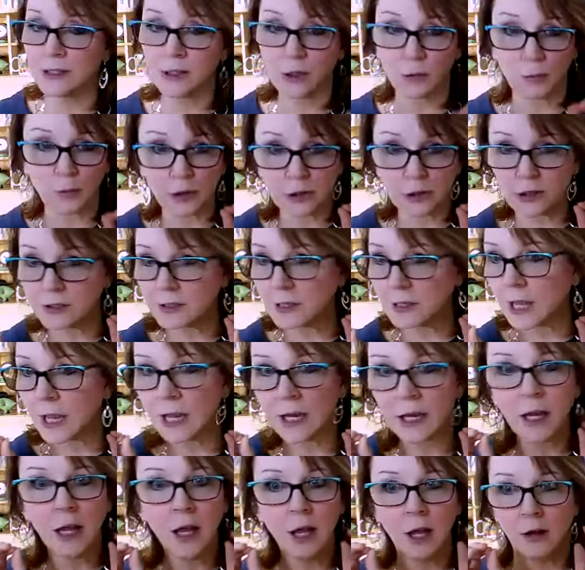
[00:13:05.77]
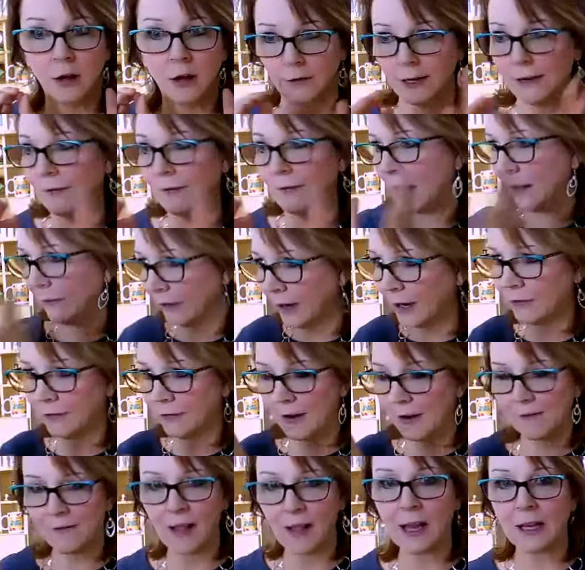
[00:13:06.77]
So we're just like red flag, red,
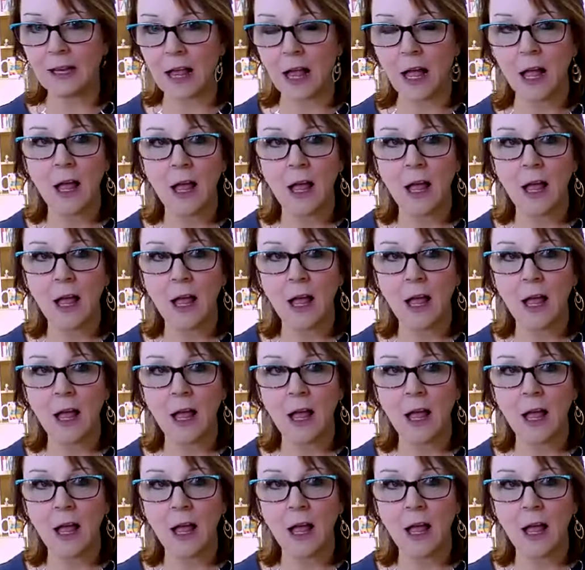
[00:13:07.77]
red flag,